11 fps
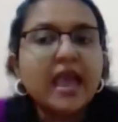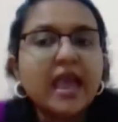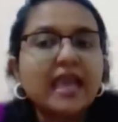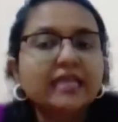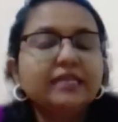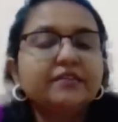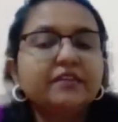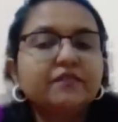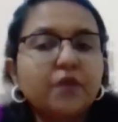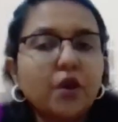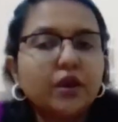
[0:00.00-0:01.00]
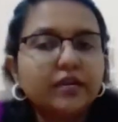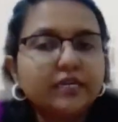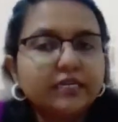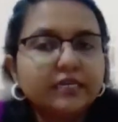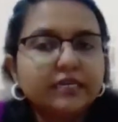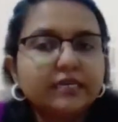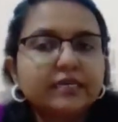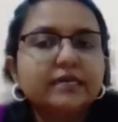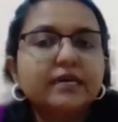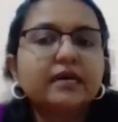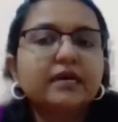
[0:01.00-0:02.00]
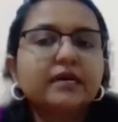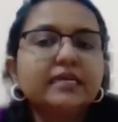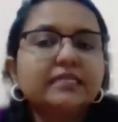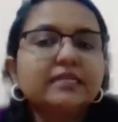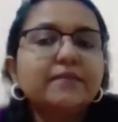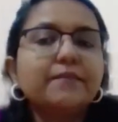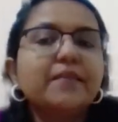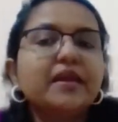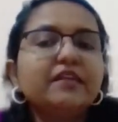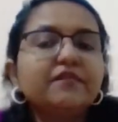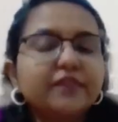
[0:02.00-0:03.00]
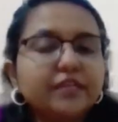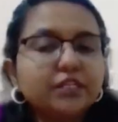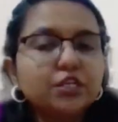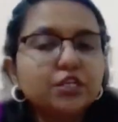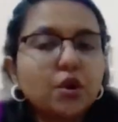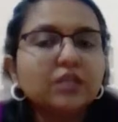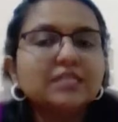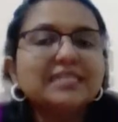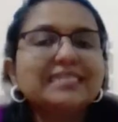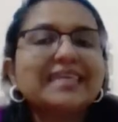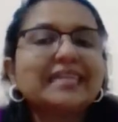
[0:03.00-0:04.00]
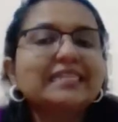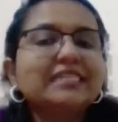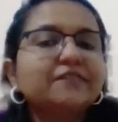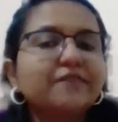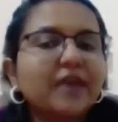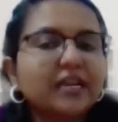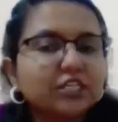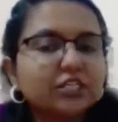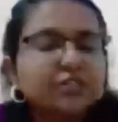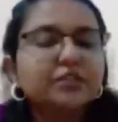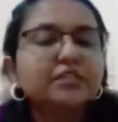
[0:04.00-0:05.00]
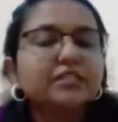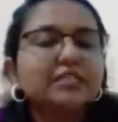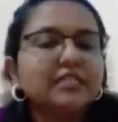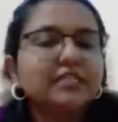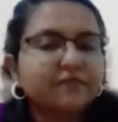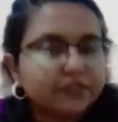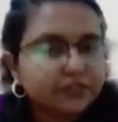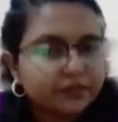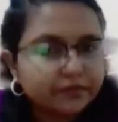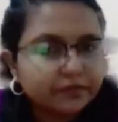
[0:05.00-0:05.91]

And the reward is the benefit or the satisfaction received,